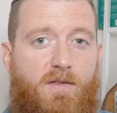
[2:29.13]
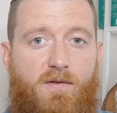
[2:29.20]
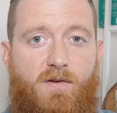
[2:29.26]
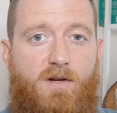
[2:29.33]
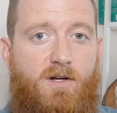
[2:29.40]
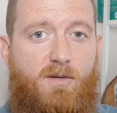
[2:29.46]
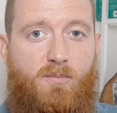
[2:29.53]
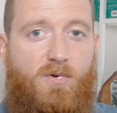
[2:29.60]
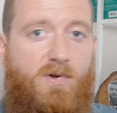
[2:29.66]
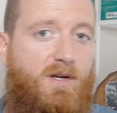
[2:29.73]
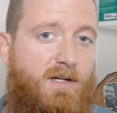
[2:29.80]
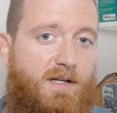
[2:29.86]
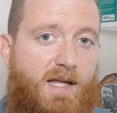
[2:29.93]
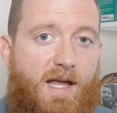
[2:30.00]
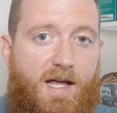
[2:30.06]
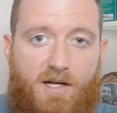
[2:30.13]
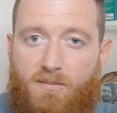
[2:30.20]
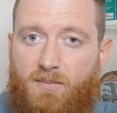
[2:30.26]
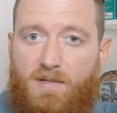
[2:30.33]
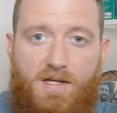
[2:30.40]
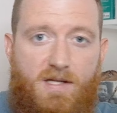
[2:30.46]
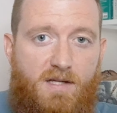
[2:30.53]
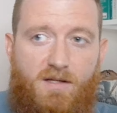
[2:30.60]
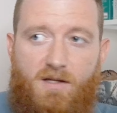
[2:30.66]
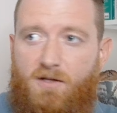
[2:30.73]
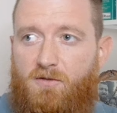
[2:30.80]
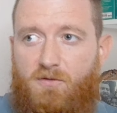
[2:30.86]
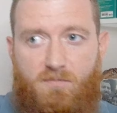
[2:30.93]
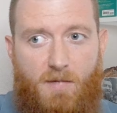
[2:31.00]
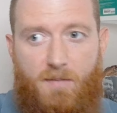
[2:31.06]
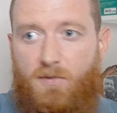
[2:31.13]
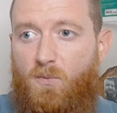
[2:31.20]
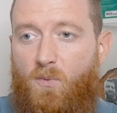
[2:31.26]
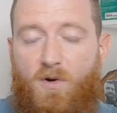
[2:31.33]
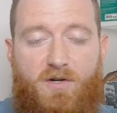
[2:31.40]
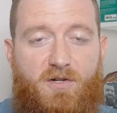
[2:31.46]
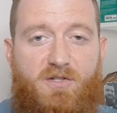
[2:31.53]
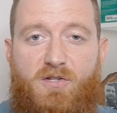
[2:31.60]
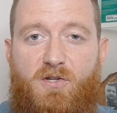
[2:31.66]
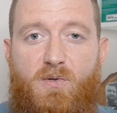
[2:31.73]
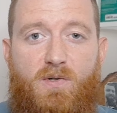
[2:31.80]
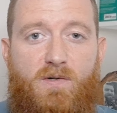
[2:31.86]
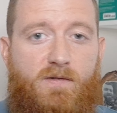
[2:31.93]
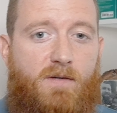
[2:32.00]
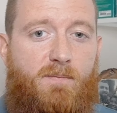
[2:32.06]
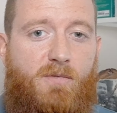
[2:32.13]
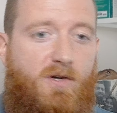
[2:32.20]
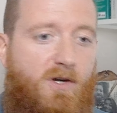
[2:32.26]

They're going to bring a canopy, maybe one or two of them.